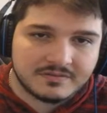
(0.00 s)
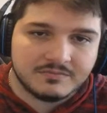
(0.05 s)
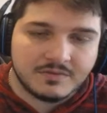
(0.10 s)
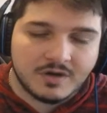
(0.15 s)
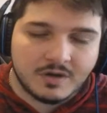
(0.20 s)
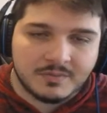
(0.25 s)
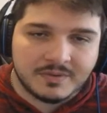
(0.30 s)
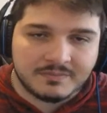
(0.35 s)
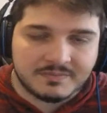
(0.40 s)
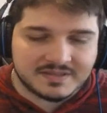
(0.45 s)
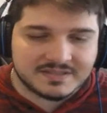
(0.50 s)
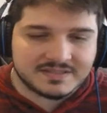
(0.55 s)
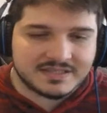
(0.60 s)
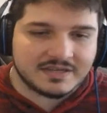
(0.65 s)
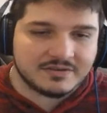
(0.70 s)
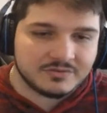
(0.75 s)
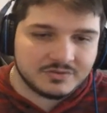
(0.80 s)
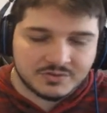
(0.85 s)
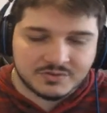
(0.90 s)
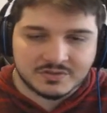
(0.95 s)
moment, because
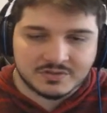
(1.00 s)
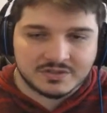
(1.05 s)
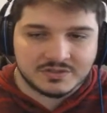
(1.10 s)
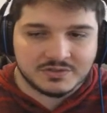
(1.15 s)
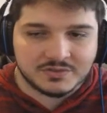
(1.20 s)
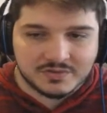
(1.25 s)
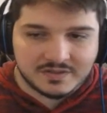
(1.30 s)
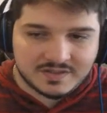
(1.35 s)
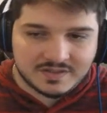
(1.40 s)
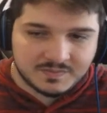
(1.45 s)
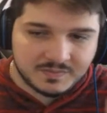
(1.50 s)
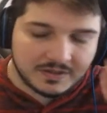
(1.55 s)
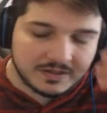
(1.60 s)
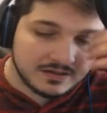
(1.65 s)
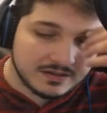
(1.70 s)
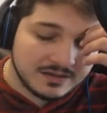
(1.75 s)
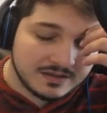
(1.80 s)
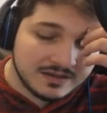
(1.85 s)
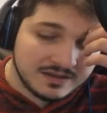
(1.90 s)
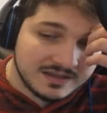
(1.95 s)
I don't usually do this, but
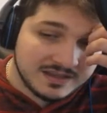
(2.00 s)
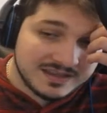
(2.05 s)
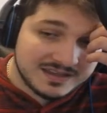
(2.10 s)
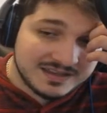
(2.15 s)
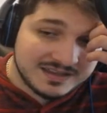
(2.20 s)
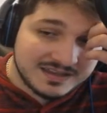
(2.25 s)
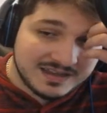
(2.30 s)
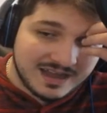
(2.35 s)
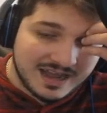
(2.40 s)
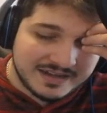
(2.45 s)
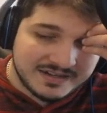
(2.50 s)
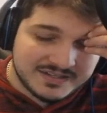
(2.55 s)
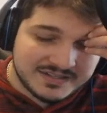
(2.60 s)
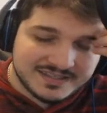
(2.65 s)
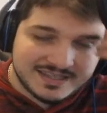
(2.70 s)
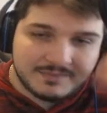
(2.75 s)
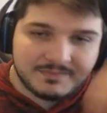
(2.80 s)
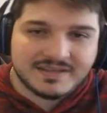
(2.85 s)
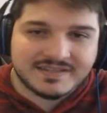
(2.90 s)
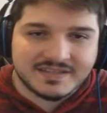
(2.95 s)
I just
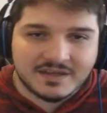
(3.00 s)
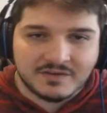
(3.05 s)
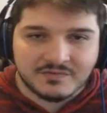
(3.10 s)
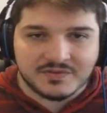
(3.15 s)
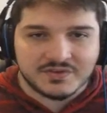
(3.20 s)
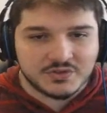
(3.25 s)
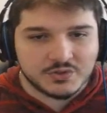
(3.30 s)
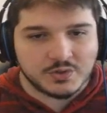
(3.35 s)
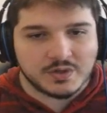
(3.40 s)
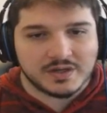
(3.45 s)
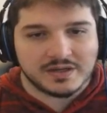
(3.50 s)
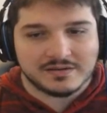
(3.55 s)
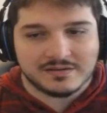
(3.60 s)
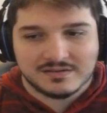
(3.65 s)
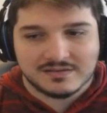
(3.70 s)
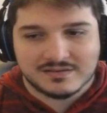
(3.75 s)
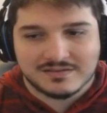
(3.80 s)
let myself enjoy it.